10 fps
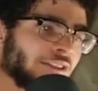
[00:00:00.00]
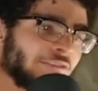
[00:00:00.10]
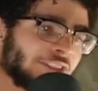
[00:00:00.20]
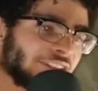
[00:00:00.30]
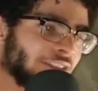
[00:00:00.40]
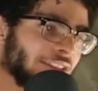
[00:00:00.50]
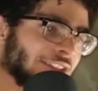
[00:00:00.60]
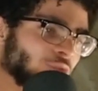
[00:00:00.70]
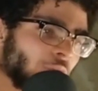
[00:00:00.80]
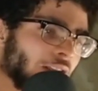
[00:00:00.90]
physically
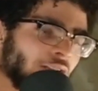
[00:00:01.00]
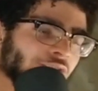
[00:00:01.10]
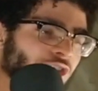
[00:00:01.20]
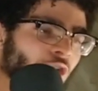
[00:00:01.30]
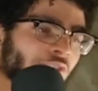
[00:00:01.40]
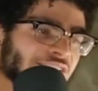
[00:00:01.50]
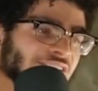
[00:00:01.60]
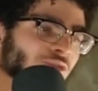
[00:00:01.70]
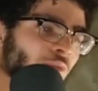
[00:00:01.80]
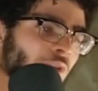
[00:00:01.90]
as well. So this is why